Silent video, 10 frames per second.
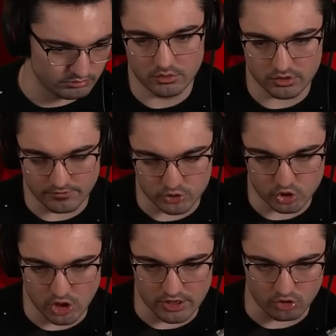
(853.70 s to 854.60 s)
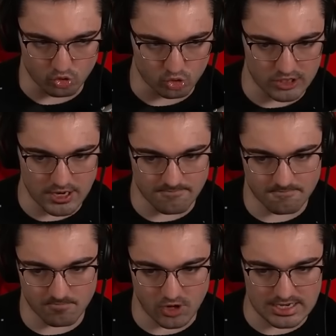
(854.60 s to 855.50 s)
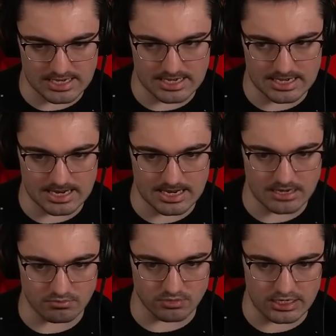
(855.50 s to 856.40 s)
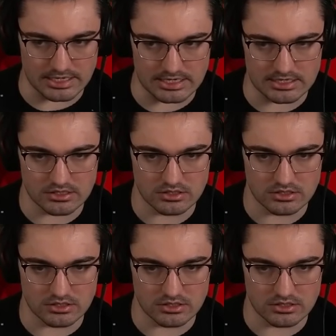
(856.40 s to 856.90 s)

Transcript: Looking for sauna right frickin' now, buddy.